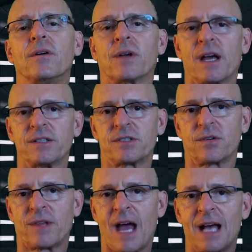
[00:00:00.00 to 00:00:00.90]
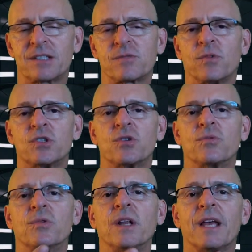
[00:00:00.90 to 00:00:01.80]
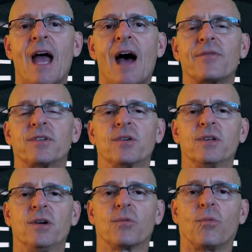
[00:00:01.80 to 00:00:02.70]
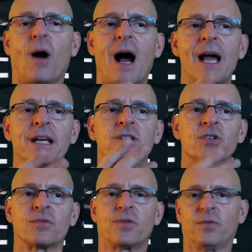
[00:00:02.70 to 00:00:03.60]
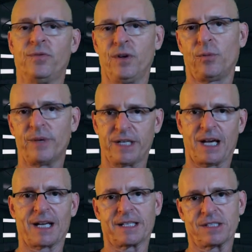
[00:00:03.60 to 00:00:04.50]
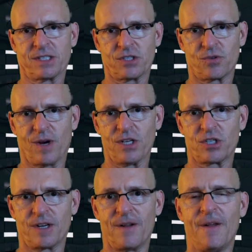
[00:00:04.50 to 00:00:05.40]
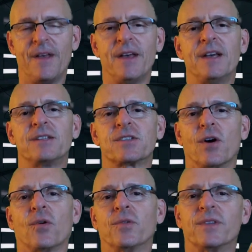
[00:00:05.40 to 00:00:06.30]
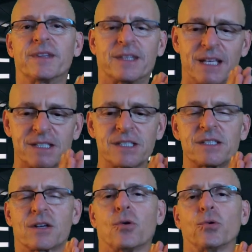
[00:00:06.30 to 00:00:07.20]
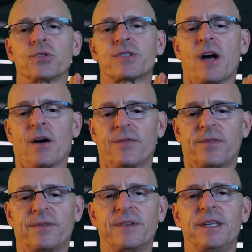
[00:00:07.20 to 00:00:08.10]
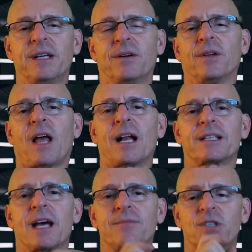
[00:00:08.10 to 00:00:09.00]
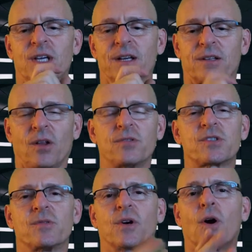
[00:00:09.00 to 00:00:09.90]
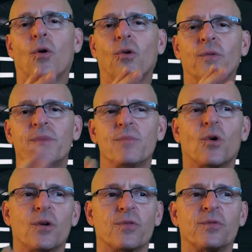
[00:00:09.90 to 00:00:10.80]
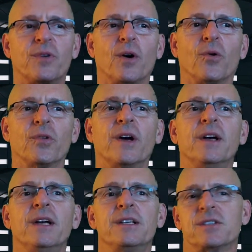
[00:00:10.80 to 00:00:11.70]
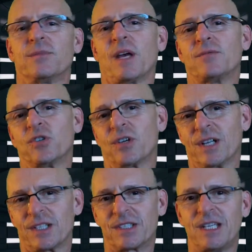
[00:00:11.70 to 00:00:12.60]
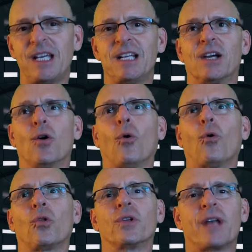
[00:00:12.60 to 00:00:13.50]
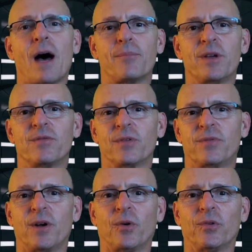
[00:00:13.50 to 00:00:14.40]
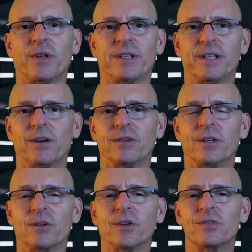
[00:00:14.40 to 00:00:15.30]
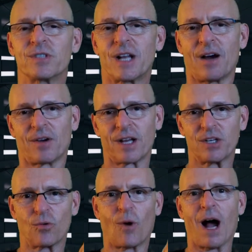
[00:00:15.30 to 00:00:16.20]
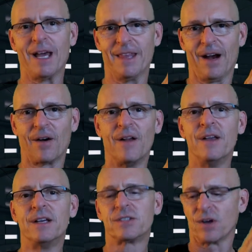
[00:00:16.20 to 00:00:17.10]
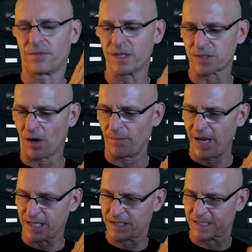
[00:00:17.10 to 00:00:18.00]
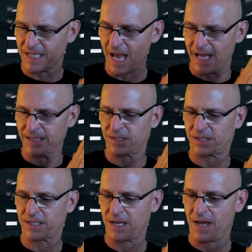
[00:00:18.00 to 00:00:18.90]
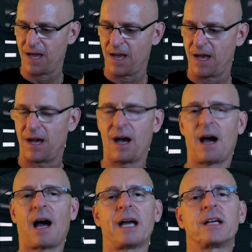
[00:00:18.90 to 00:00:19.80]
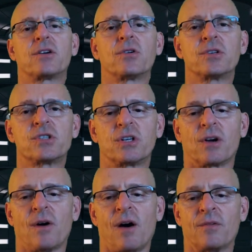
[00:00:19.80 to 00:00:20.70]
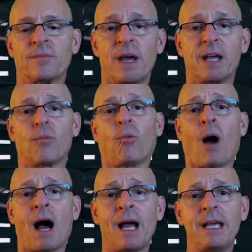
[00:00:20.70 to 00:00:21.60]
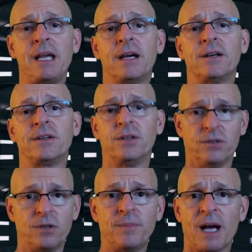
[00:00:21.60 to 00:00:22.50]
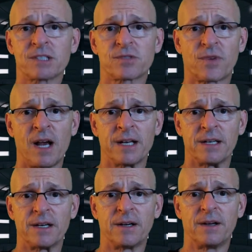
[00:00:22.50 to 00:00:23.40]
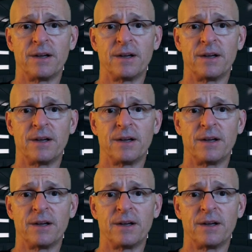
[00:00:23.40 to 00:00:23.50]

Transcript: Okay, so that's what you're really after. Your why is your fulfillment out of the situation. So this is the cool stuff. A lot of times you can get close to a goal and be more fulfilled. Sometimes you could exceed a goal and not be fulfilled, and you're losing out on your why there. So if this all makes sense, I encourage you to go out and make why your new best friend.